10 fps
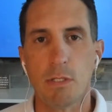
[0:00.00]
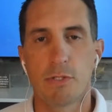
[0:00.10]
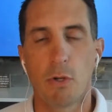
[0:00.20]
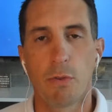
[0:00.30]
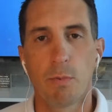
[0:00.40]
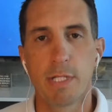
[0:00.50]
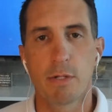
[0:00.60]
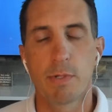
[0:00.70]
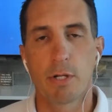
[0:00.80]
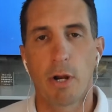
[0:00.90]
So the
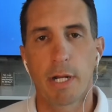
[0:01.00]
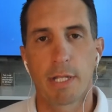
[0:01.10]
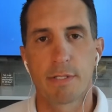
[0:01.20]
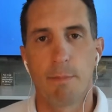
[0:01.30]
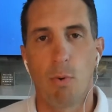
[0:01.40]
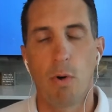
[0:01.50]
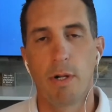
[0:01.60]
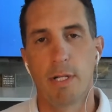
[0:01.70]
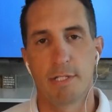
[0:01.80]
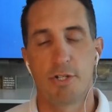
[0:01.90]
reason retargeting is
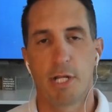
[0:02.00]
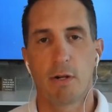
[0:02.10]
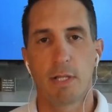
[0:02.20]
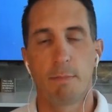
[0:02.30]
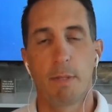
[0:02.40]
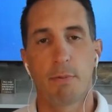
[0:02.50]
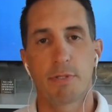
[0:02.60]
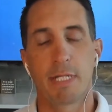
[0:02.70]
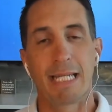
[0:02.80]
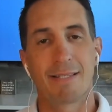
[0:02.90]
important is generally
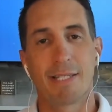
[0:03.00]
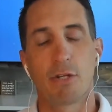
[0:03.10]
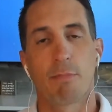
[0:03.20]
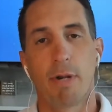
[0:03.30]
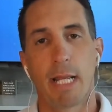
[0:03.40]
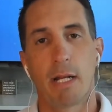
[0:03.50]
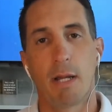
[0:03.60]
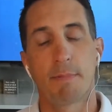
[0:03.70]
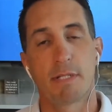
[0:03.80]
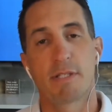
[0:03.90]
people need to see your brand
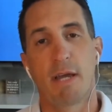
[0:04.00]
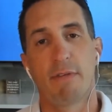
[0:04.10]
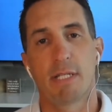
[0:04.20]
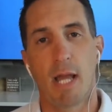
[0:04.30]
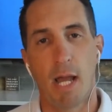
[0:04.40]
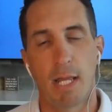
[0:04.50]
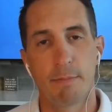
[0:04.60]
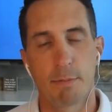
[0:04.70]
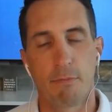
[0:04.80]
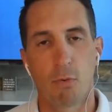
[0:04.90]
up to 7
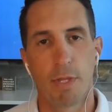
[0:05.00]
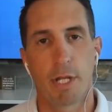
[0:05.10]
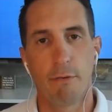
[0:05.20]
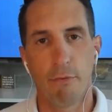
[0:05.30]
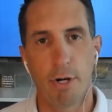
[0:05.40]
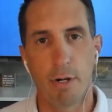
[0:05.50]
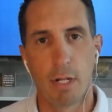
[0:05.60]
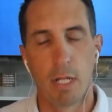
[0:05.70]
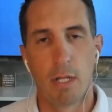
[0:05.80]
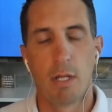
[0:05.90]
times before they convert.
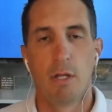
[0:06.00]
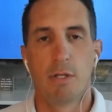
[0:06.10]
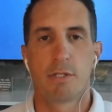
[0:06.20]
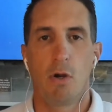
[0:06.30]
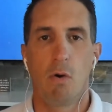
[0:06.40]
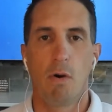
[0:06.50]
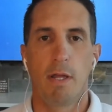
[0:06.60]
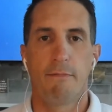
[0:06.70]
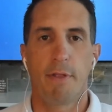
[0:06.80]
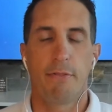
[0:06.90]
So
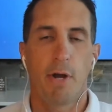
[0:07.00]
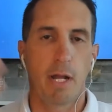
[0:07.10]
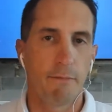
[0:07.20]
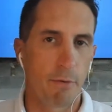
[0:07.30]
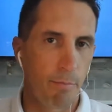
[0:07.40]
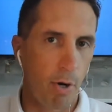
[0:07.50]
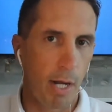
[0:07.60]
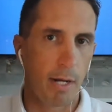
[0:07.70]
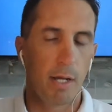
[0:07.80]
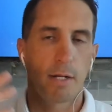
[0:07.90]
if they thought of your
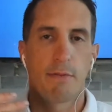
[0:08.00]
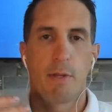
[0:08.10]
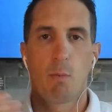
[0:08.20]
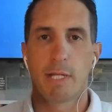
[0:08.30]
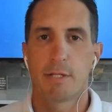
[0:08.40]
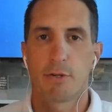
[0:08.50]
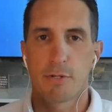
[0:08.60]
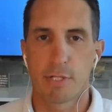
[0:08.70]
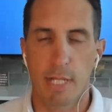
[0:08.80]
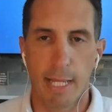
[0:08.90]
product, they went to your
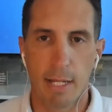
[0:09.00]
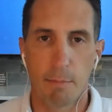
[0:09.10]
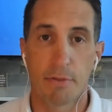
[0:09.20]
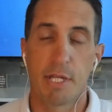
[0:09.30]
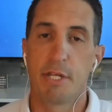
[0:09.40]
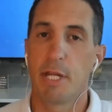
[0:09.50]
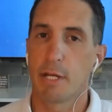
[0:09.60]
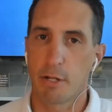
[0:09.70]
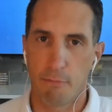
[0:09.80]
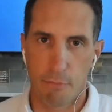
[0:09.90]
site, but they
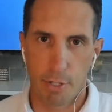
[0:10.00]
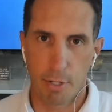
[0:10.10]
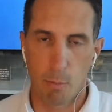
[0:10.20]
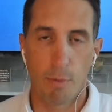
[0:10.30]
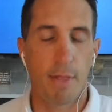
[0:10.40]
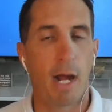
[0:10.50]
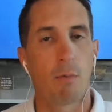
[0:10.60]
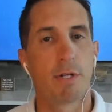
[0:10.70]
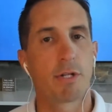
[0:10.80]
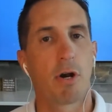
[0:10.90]
didn't convert
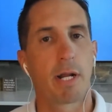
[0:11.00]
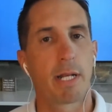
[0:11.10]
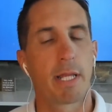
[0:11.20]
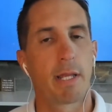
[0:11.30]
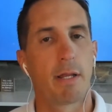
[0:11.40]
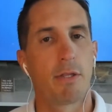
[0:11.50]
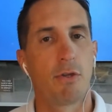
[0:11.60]
without retargeting,